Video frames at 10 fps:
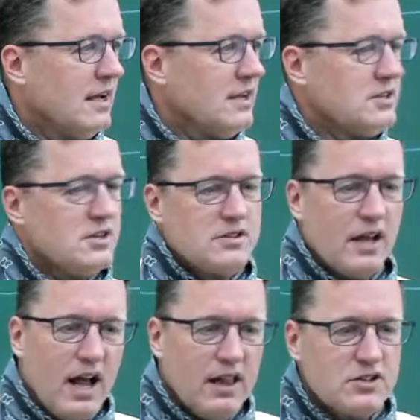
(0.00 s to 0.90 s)
And she
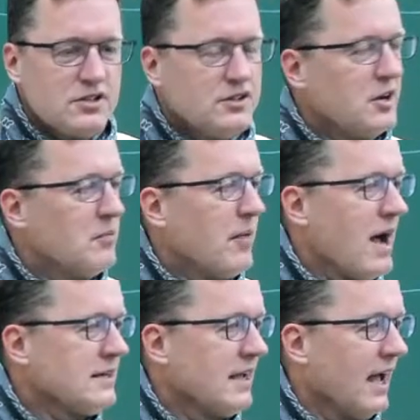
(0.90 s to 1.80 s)
said, I listened to your
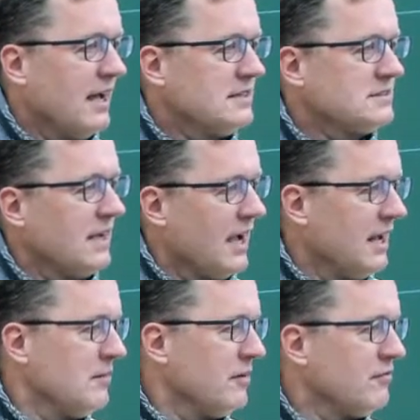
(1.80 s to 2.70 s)
podcast,
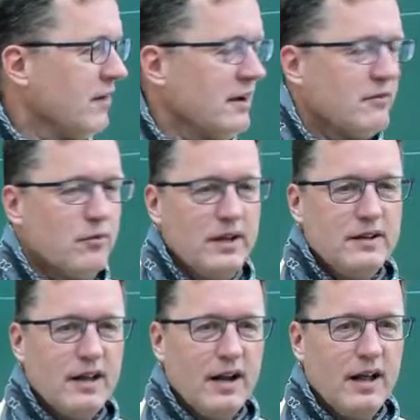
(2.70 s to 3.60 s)
and it'd be fun if we
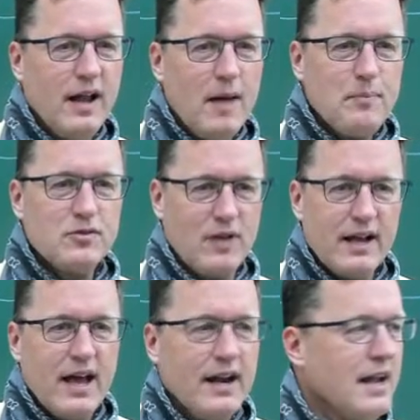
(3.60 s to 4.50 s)
did an episode. I
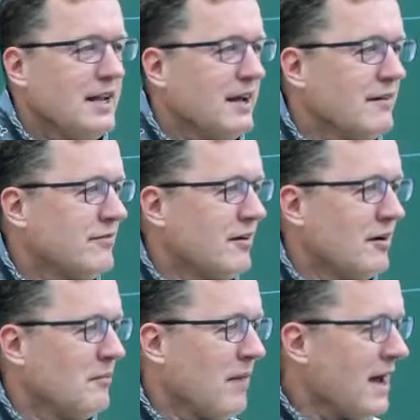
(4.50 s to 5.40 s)
got an idea
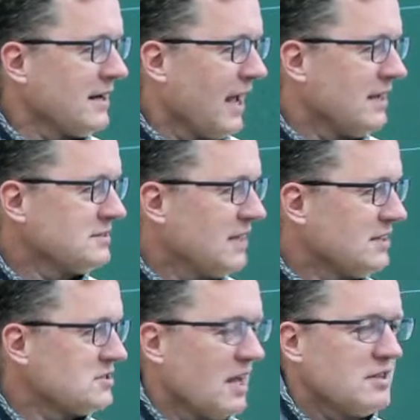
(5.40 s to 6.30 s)
for a podcast
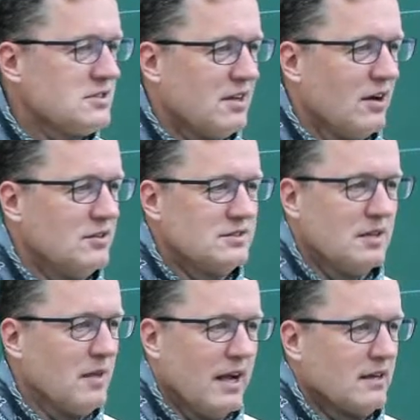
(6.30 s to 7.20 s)
on sunstones.
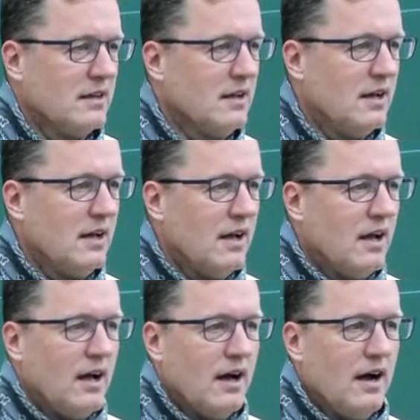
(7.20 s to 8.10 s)
I'm like,
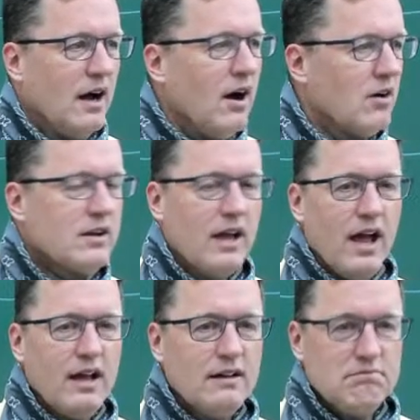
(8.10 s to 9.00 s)
oh,
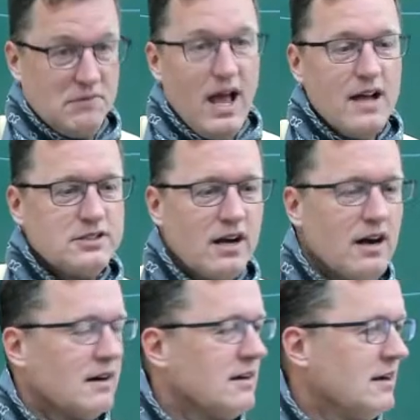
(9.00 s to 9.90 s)
okay. Yeah,
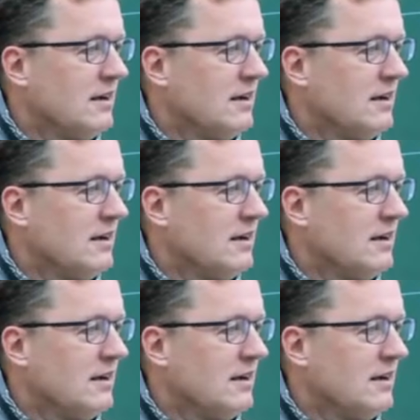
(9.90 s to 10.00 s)
sure.